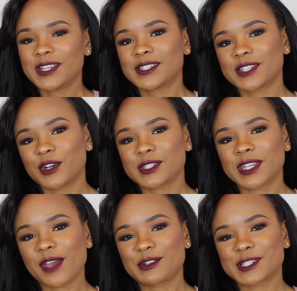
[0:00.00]
So
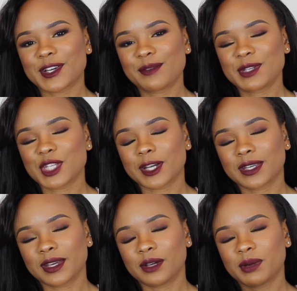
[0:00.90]
today we're just going to be
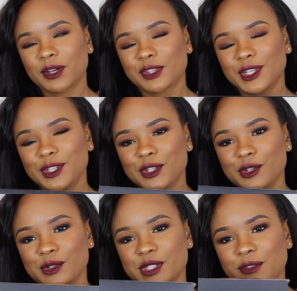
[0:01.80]
talking about the
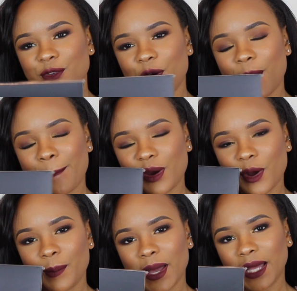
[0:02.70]
new Sephora
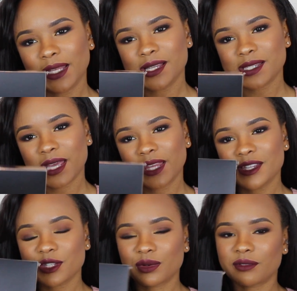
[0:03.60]
Pro palette, and
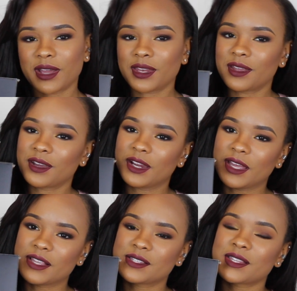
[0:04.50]
this one right here
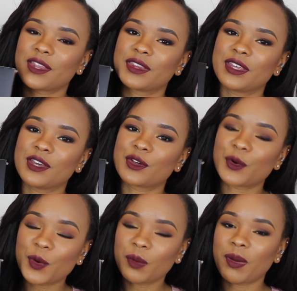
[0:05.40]
is the
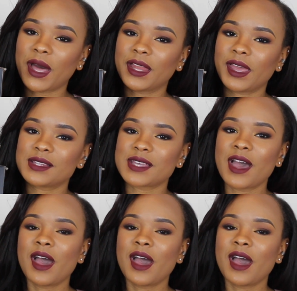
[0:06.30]
Cool palette.